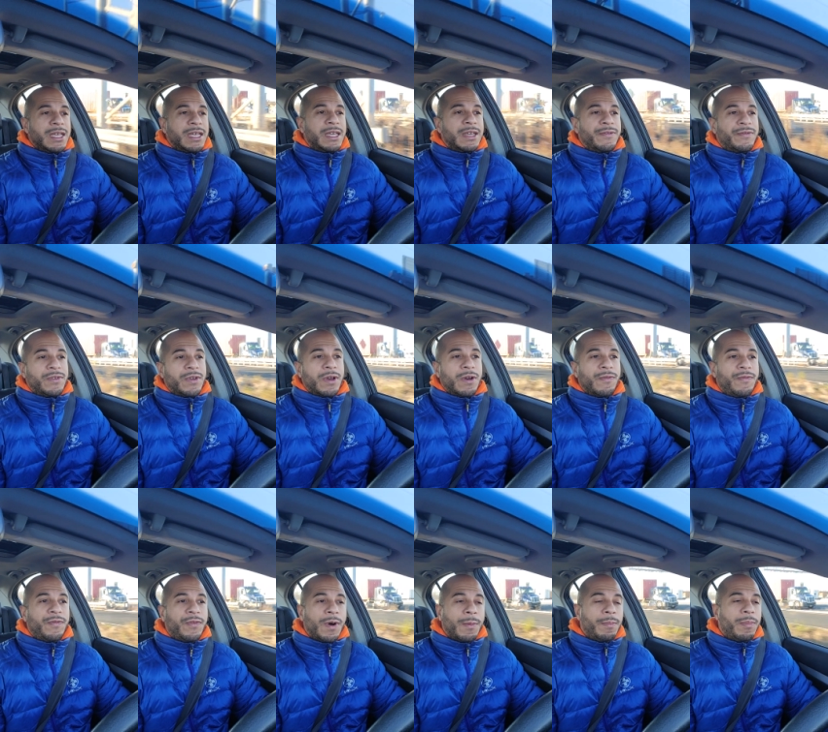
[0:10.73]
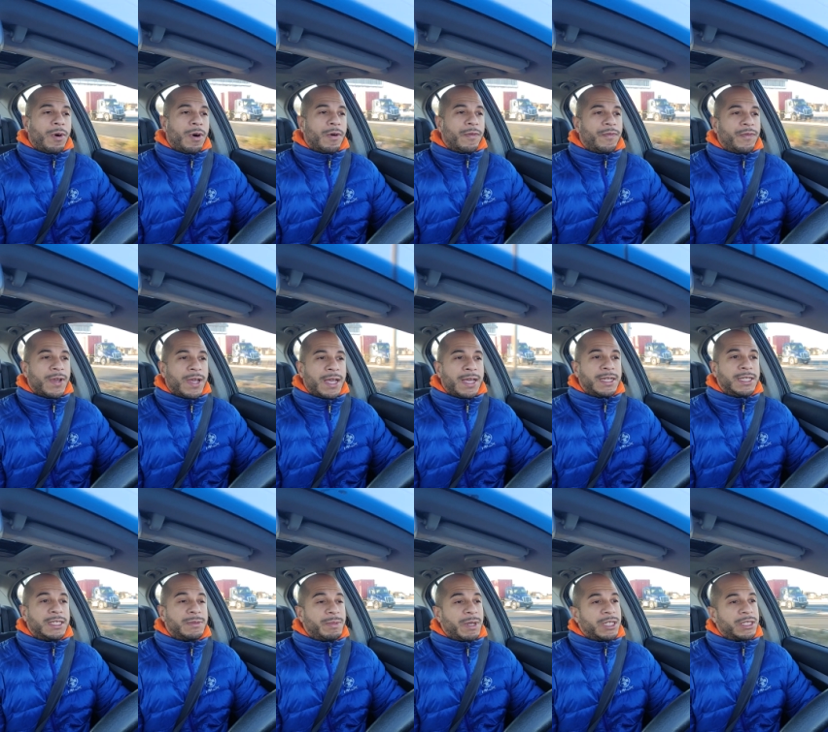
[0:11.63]
If you're a football fan,
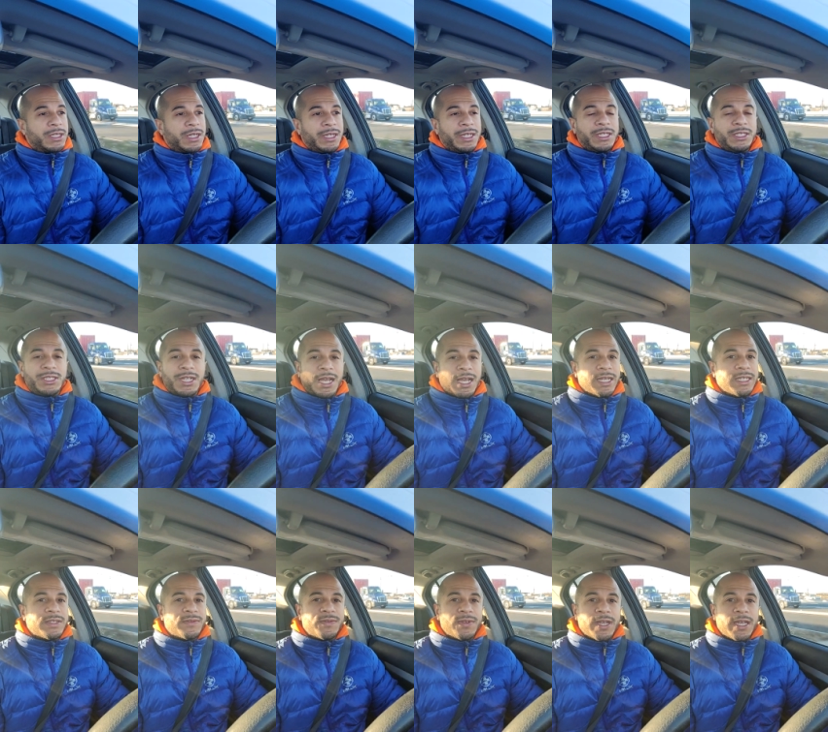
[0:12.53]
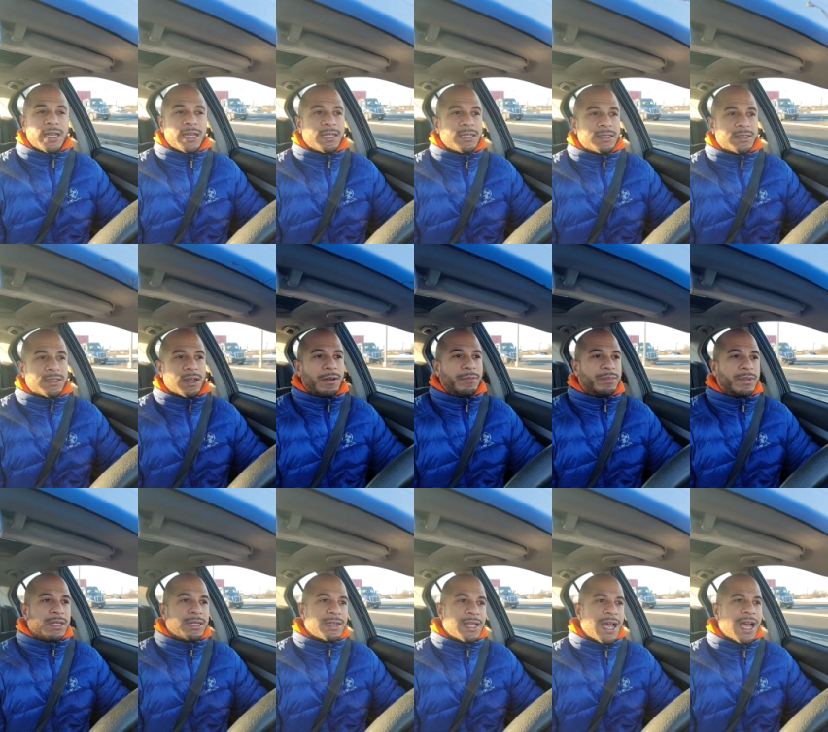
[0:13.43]
especially a Giants fan,
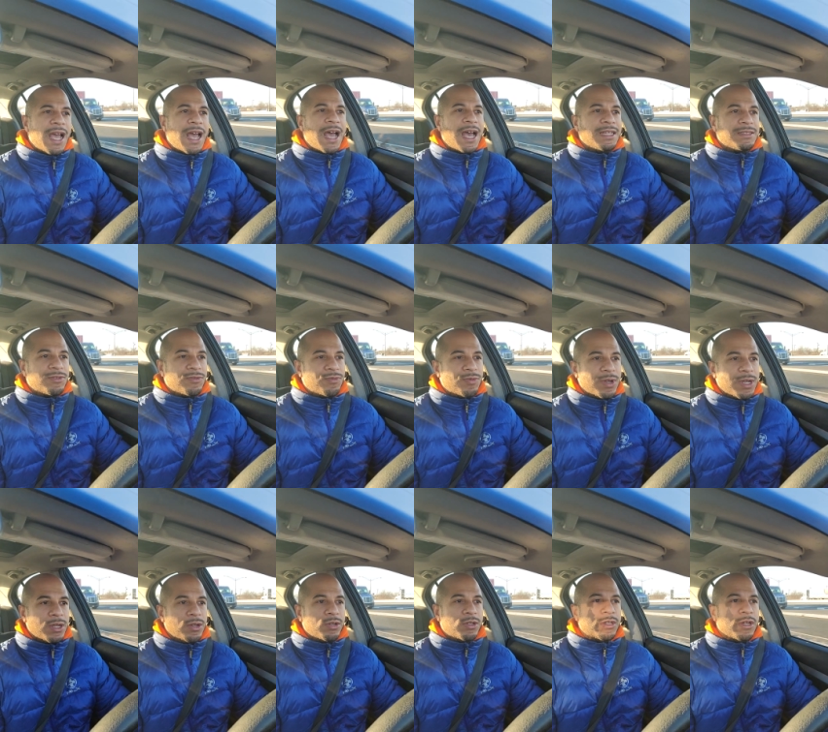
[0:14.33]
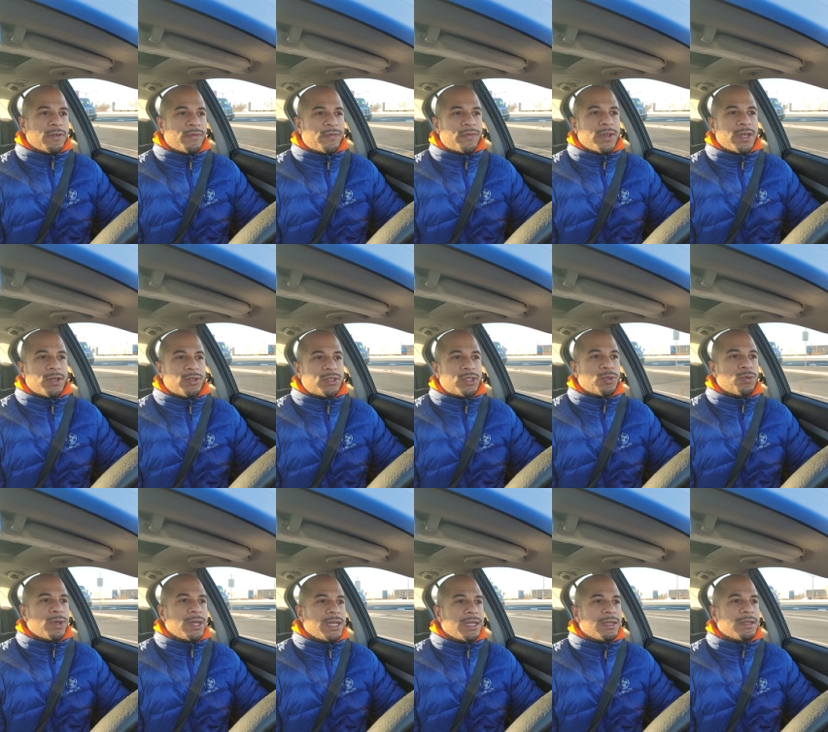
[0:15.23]
something that has a real good feel
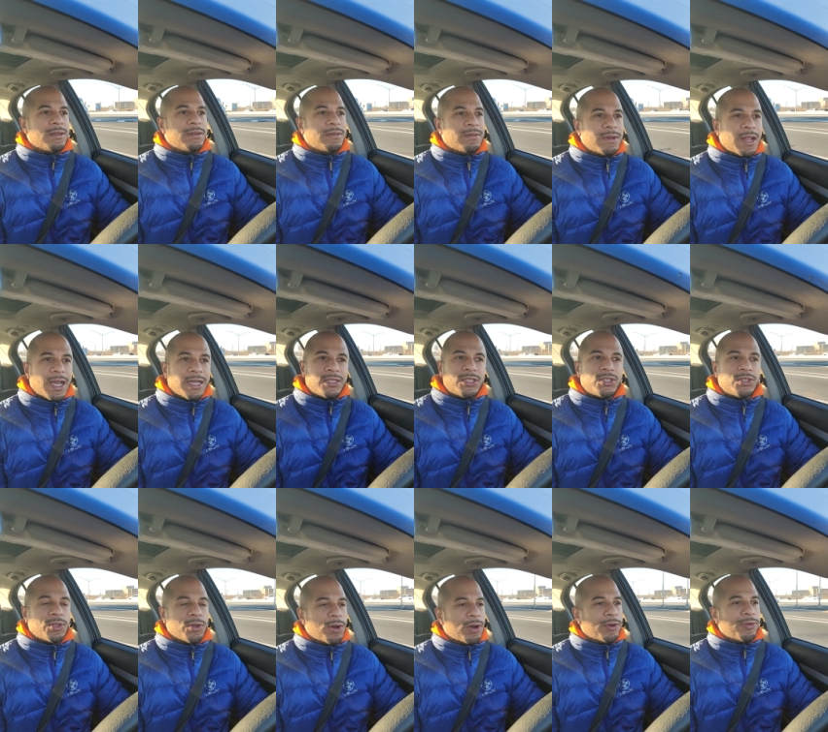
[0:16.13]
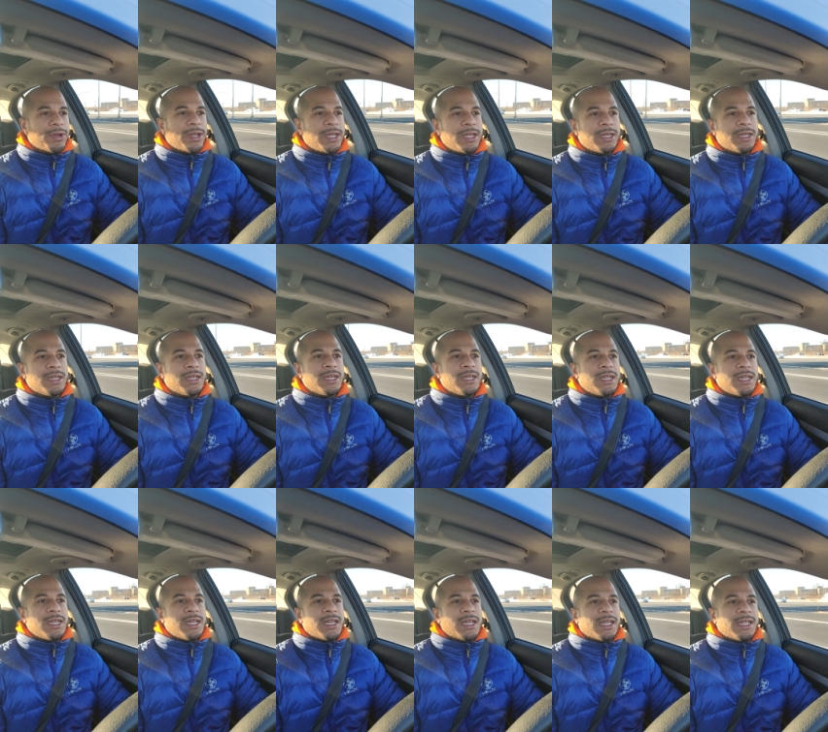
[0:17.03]
to it, nice story,
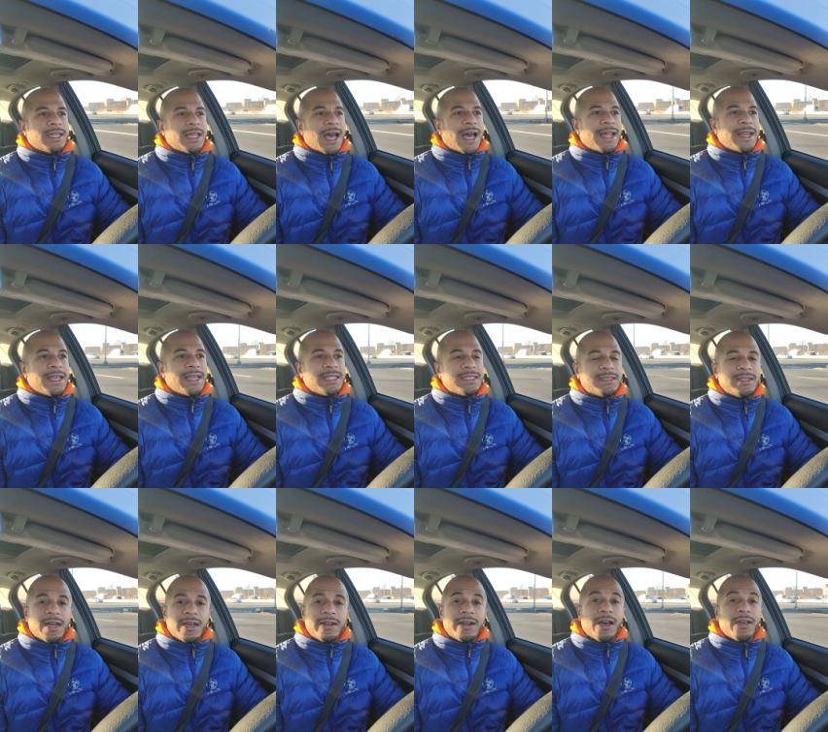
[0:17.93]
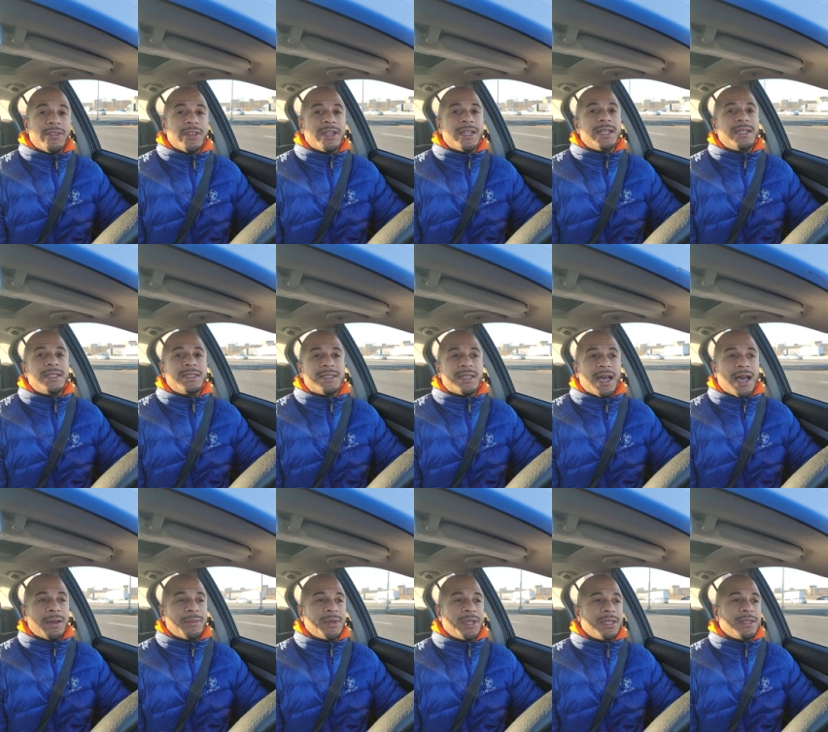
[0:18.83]
and that is none other than the
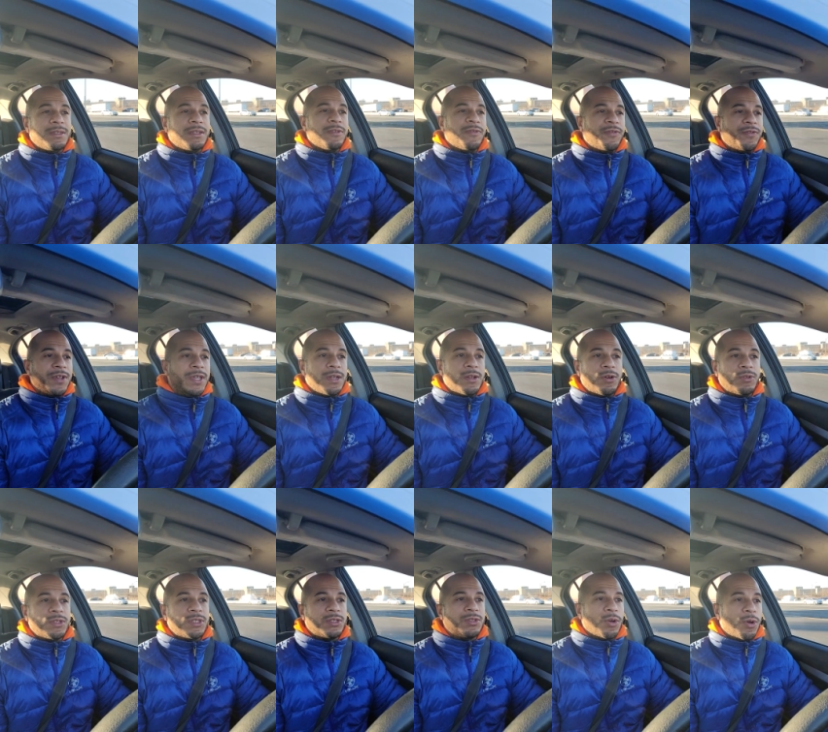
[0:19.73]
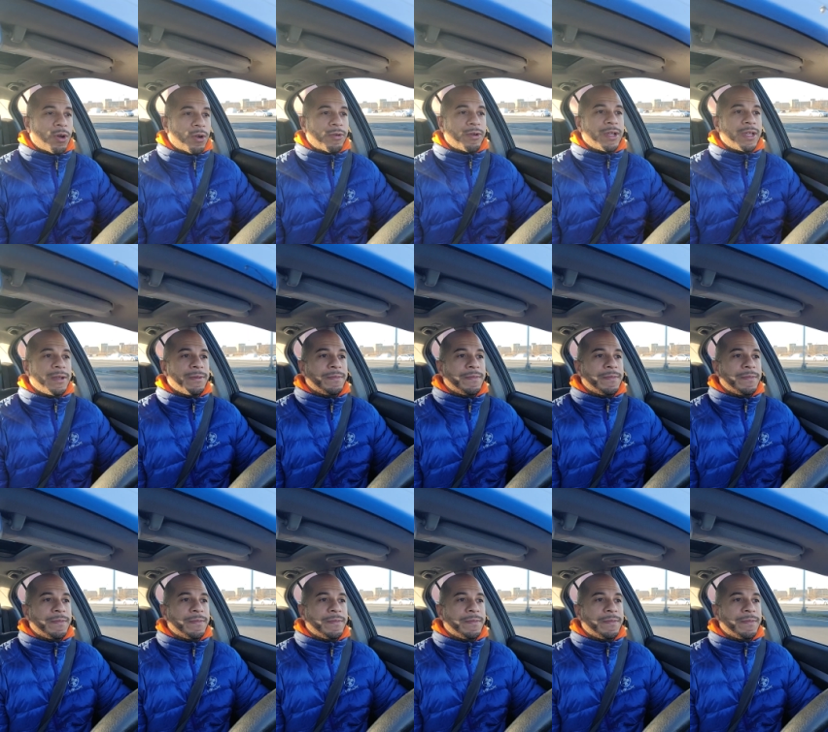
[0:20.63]
Tommy DeVito story.